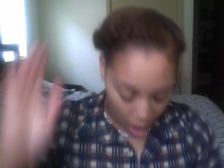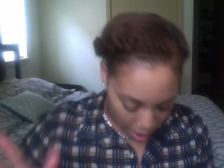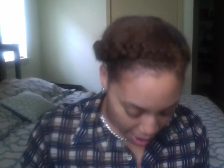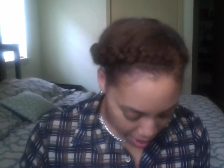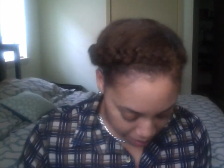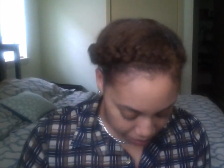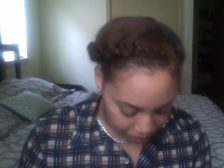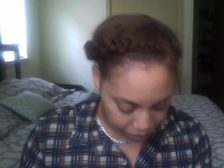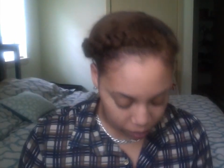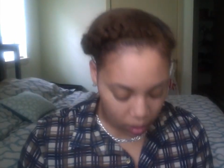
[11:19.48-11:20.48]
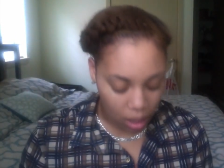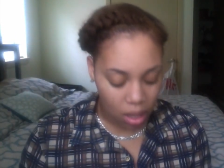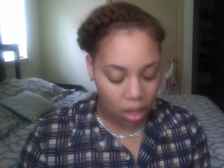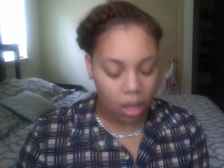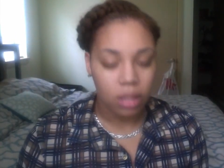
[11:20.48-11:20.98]
All right.
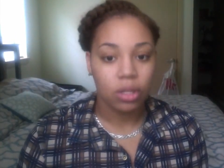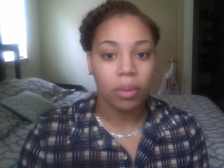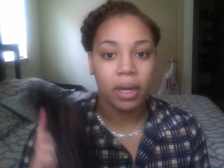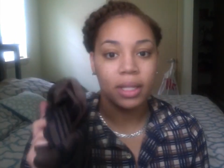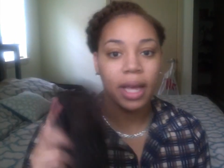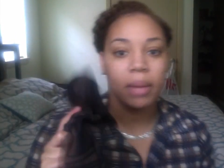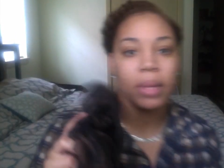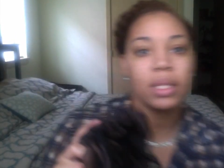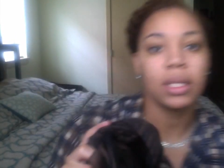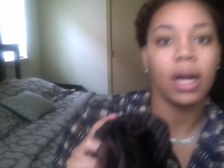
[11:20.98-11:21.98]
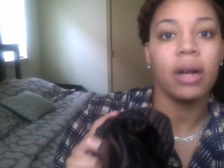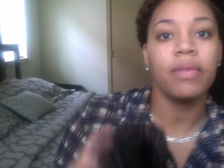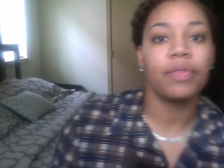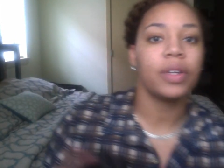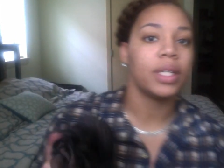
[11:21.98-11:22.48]
And so I'm going to take my
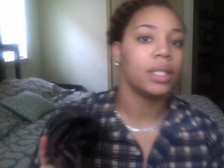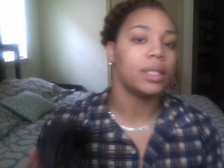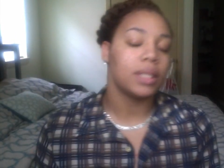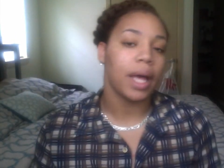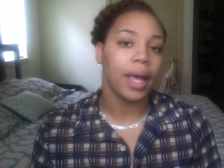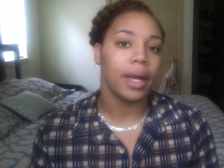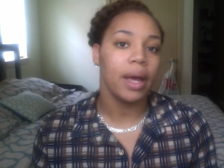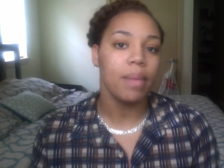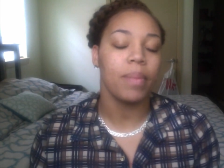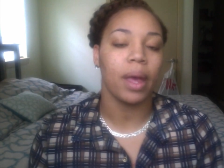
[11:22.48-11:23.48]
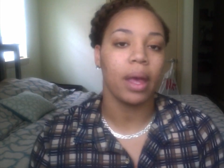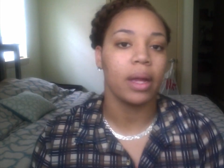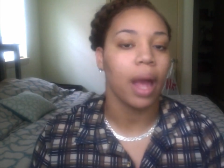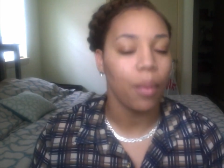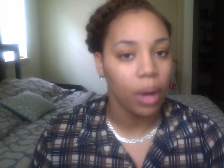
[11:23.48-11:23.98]
scarf, tie it up,
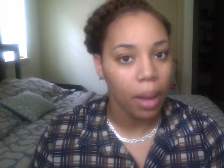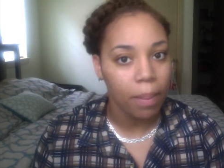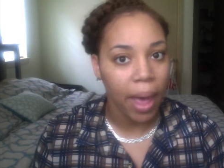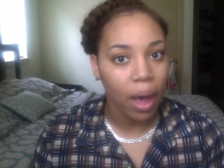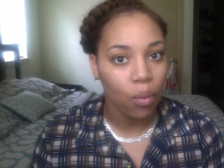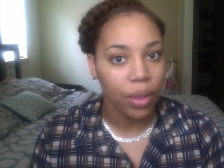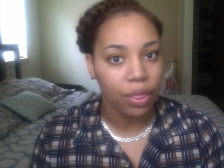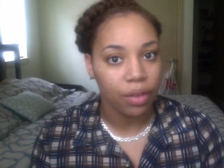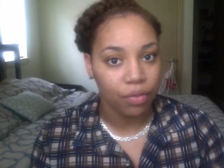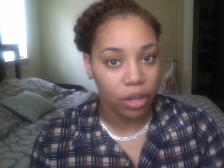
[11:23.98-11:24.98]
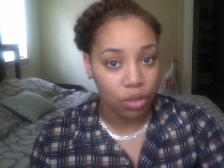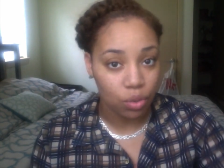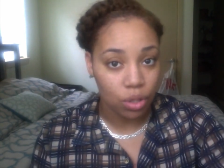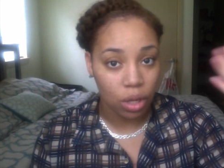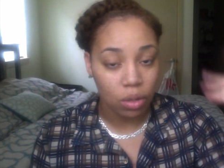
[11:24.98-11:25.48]
and I will come back with the
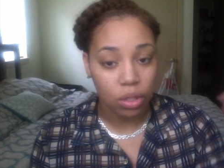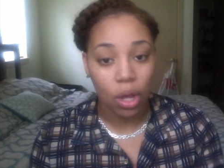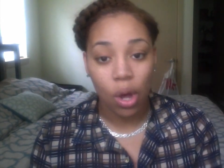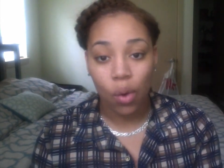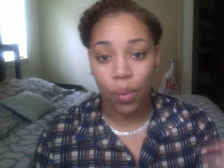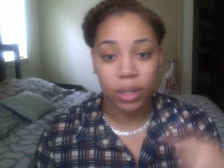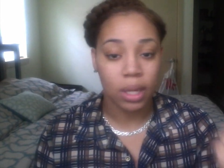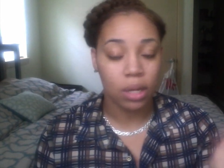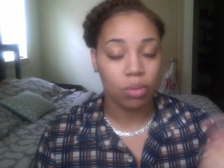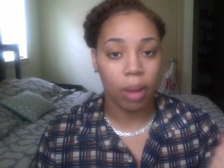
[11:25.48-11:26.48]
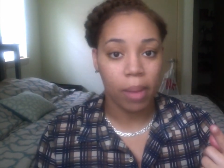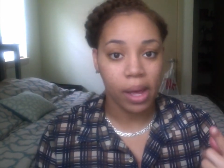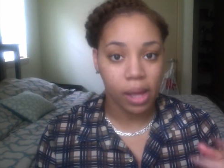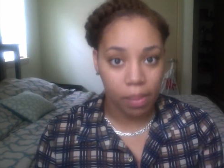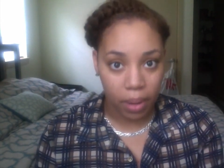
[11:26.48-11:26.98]
finished results once I do my
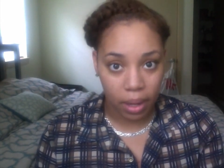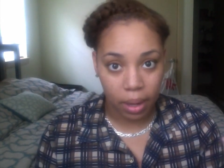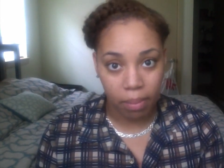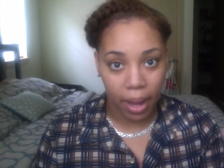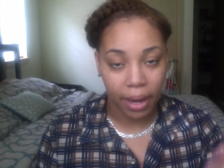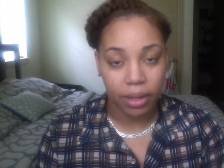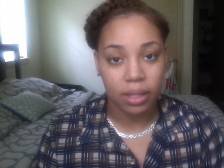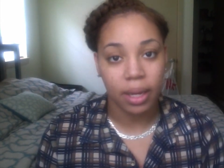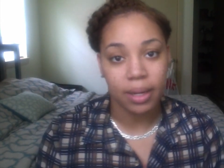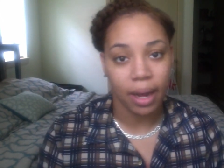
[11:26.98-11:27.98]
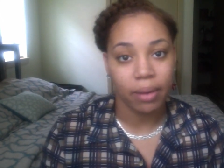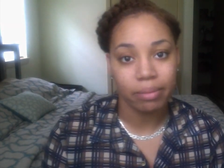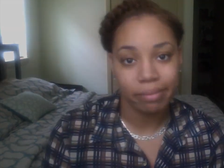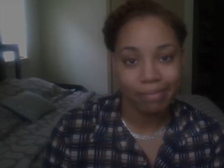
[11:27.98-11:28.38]
makeup and my hair is laid down.